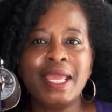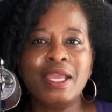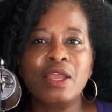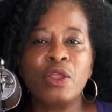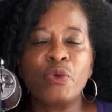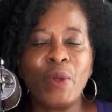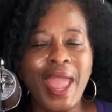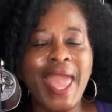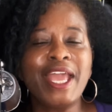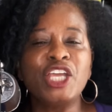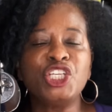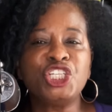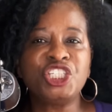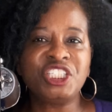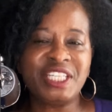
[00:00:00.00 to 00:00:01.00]
Greg
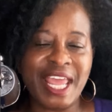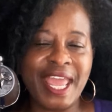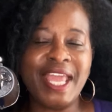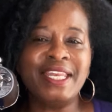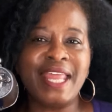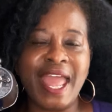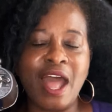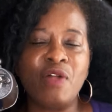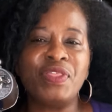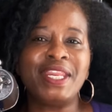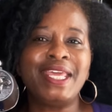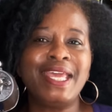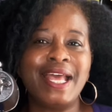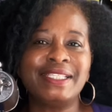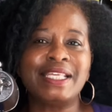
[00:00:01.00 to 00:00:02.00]
is saying now that
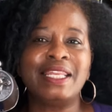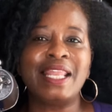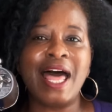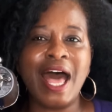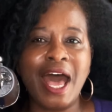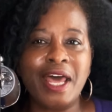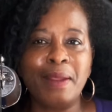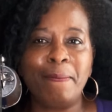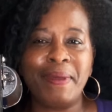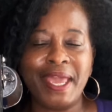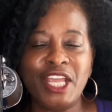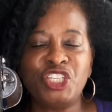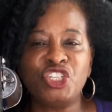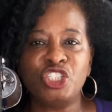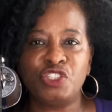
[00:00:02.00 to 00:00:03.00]
he has a lot of
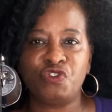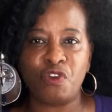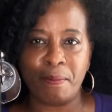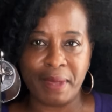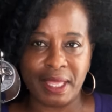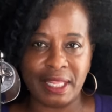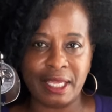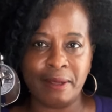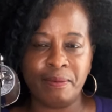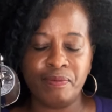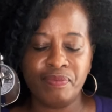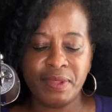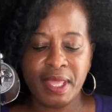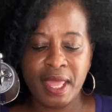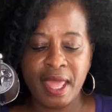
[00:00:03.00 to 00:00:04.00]
patience for Millie,
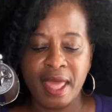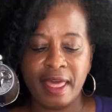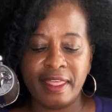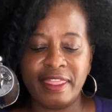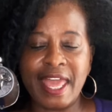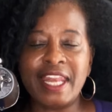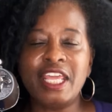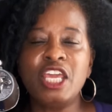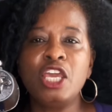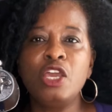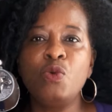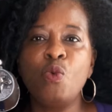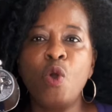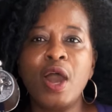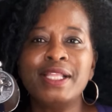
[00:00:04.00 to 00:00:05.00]
that he
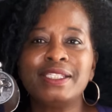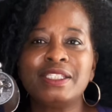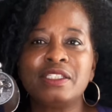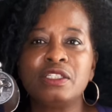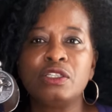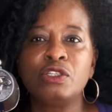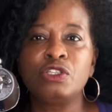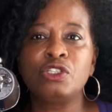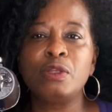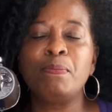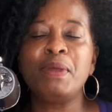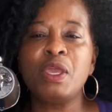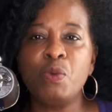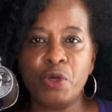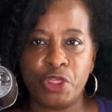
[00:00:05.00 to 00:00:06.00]
wants to
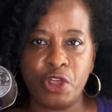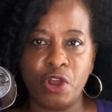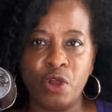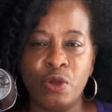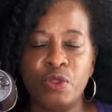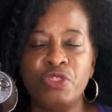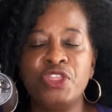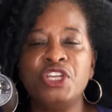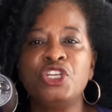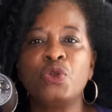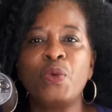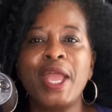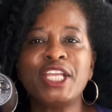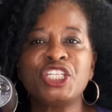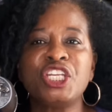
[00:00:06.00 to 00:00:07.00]
be with her. The
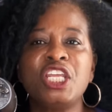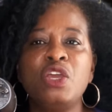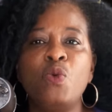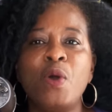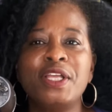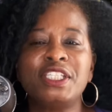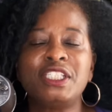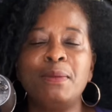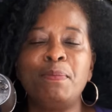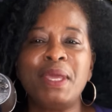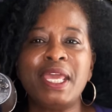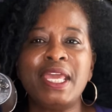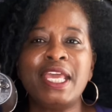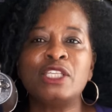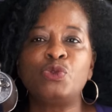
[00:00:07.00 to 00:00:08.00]
direction he wants to
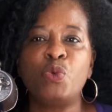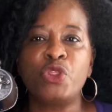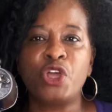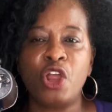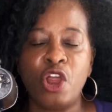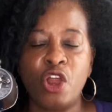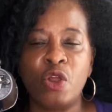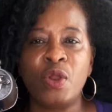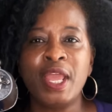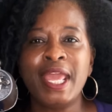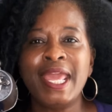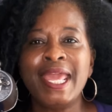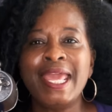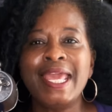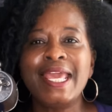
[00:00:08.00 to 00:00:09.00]
be is with her.
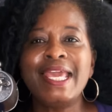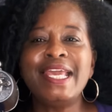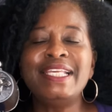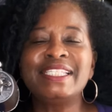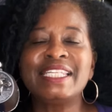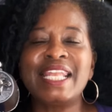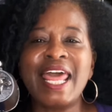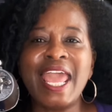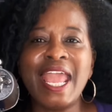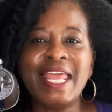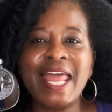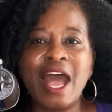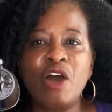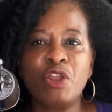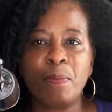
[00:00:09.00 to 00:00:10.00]
He's laying
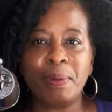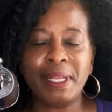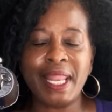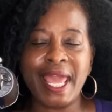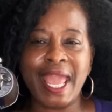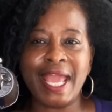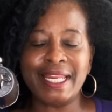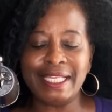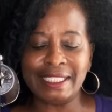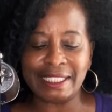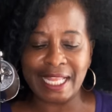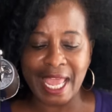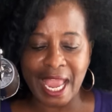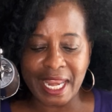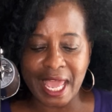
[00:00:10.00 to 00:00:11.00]
out a plan. He's
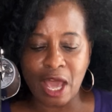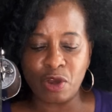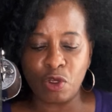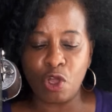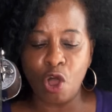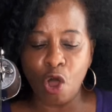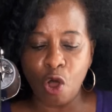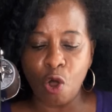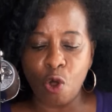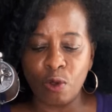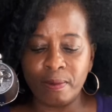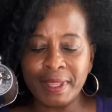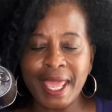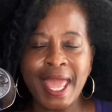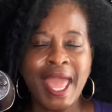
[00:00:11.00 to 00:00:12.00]
laying out a
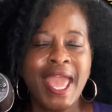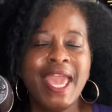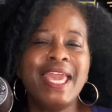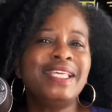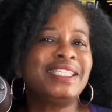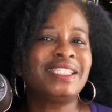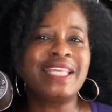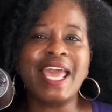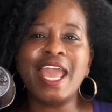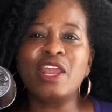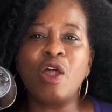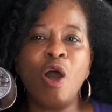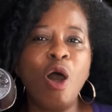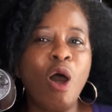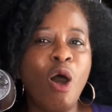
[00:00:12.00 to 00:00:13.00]
goal. He's saying
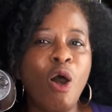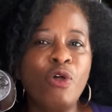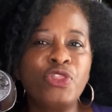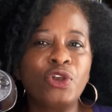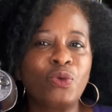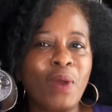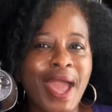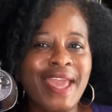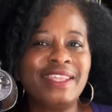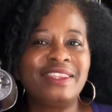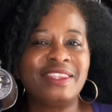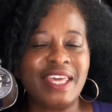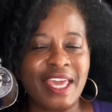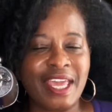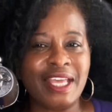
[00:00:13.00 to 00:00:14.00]
all the right
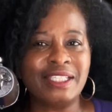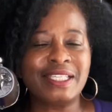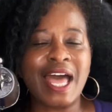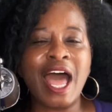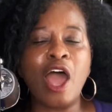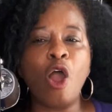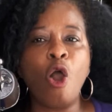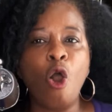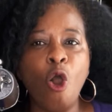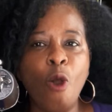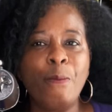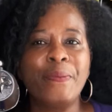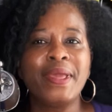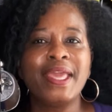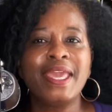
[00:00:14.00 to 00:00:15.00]
things. I
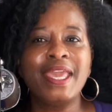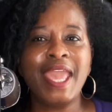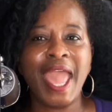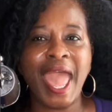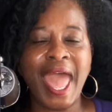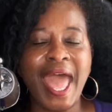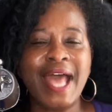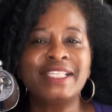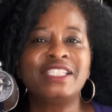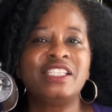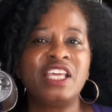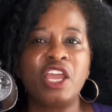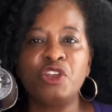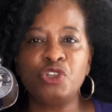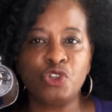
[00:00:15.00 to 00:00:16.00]
hope he has
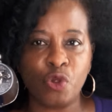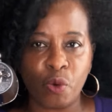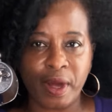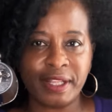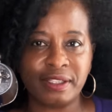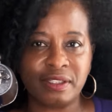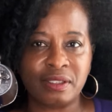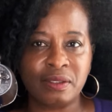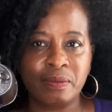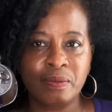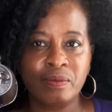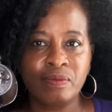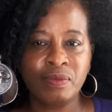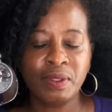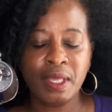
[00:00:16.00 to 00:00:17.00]
the endurance
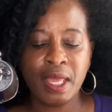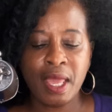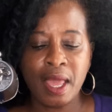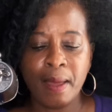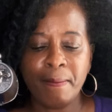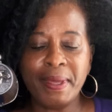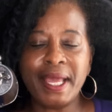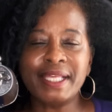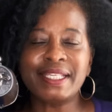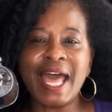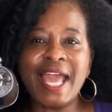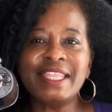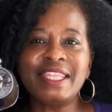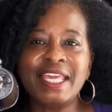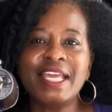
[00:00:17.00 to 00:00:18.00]
because
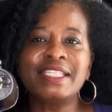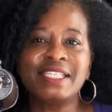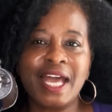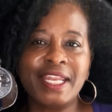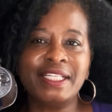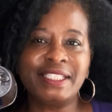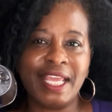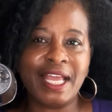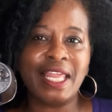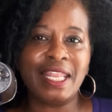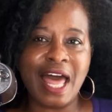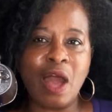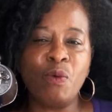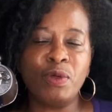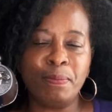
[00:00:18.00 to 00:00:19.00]
I think it's going to take a
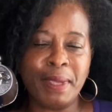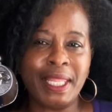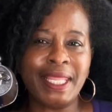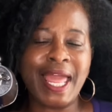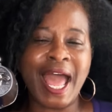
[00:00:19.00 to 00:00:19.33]
lot with Millie.